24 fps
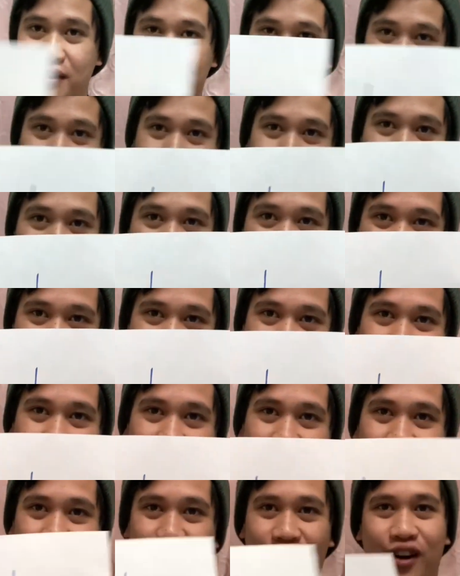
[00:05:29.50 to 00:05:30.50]

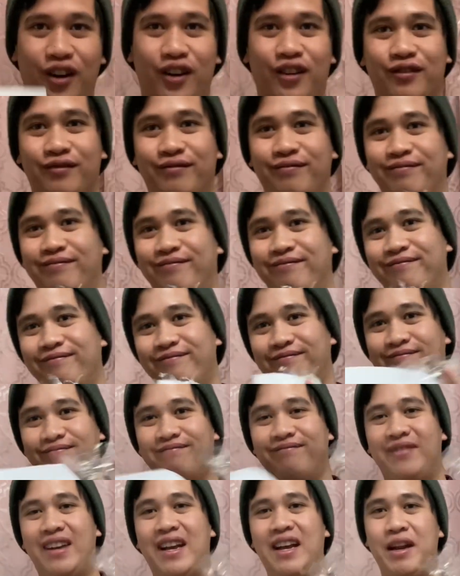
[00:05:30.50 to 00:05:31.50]
Fracture.
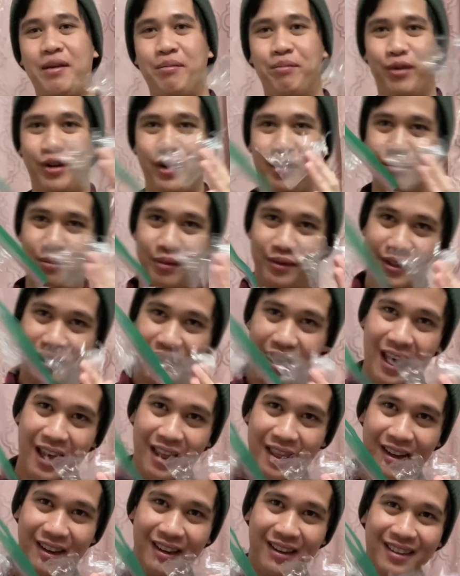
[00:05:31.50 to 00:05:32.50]
Can I put it
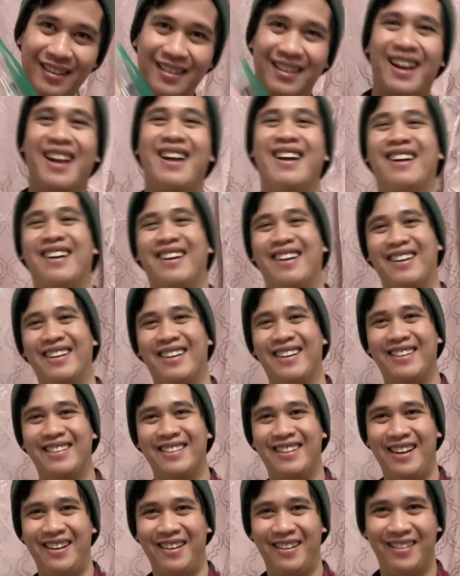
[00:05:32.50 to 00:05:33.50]
together?
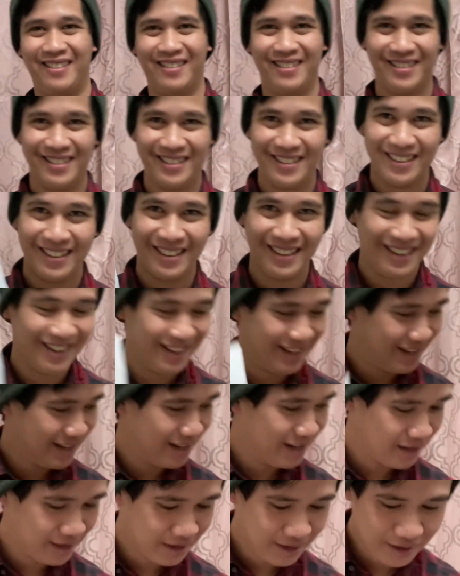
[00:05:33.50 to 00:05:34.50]
No.
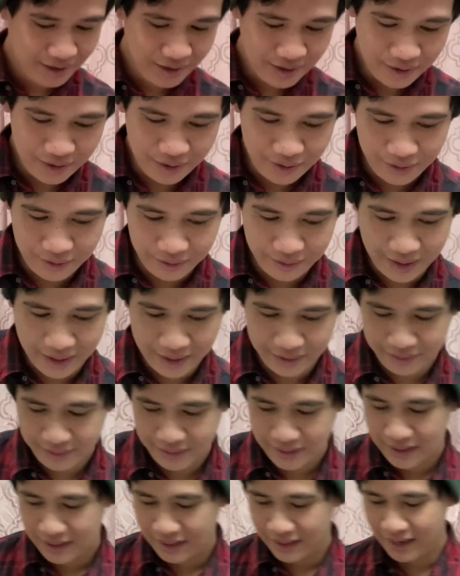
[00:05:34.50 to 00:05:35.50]
Alright,
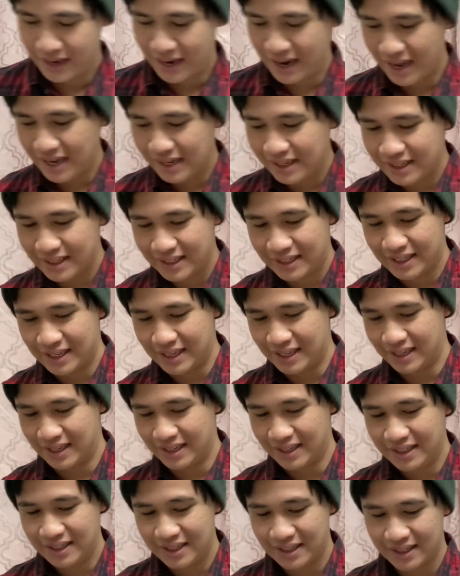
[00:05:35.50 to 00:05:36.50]
next
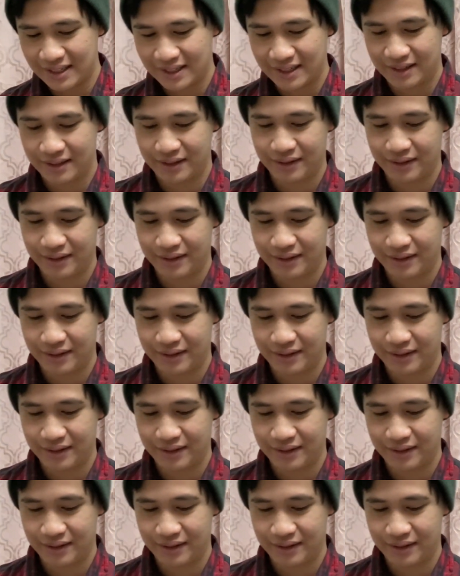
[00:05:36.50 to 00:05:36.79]
is,